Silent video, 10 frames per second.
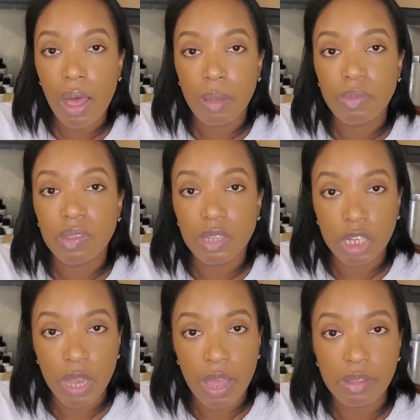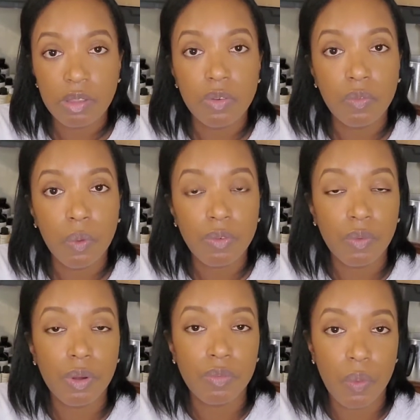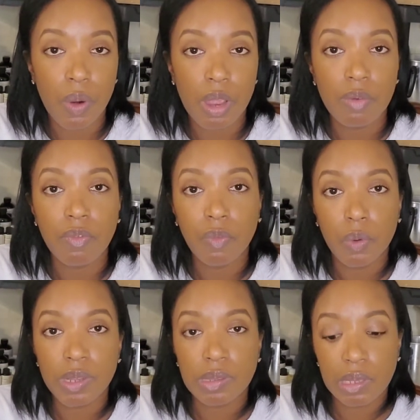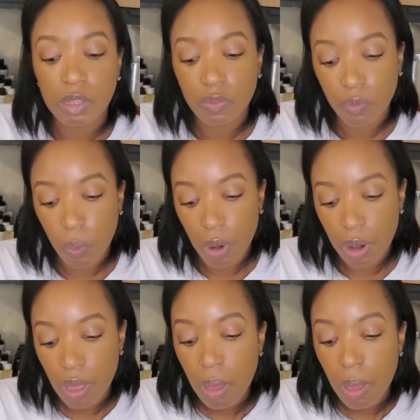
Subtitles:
such as the 444 and 464,